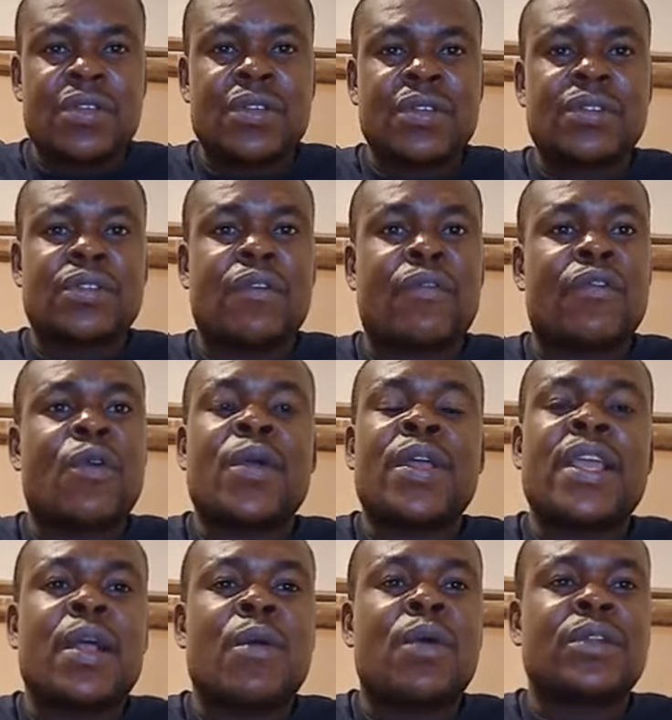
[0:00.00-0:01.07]
So from
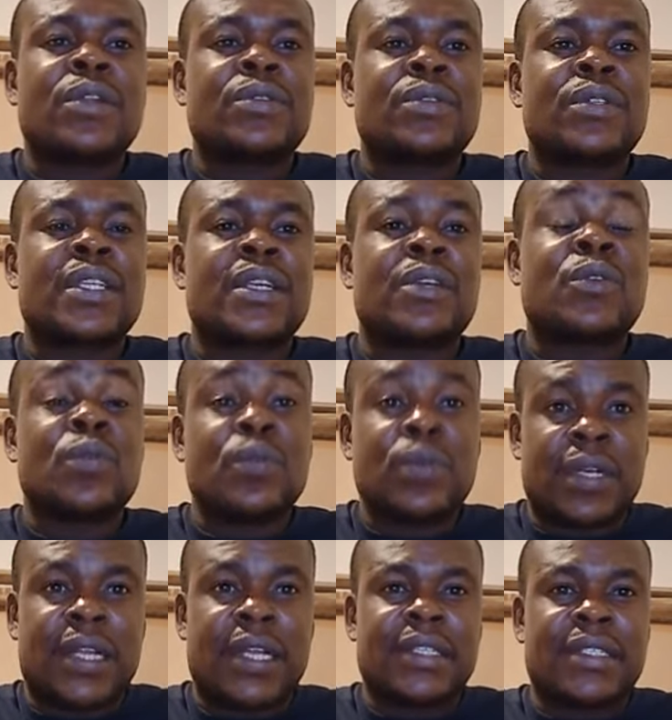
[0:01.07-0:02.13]
here I want to say good
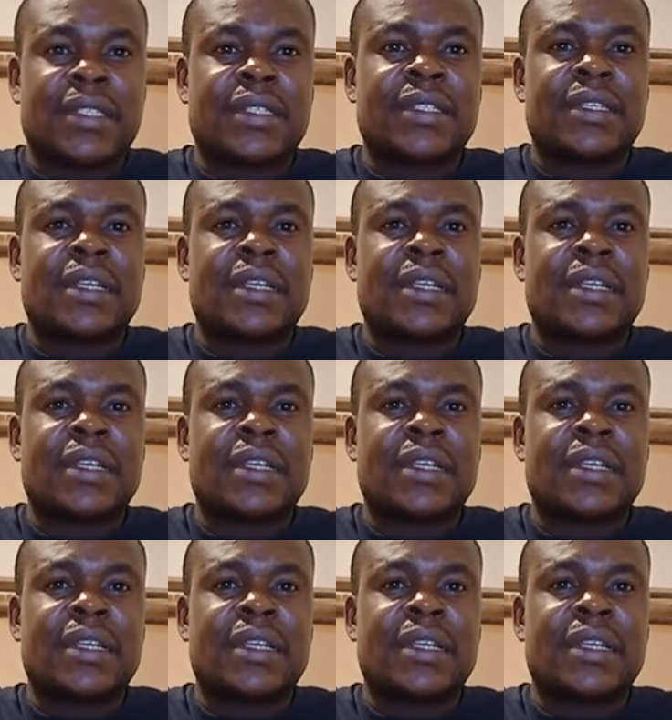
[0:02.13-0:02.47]
night.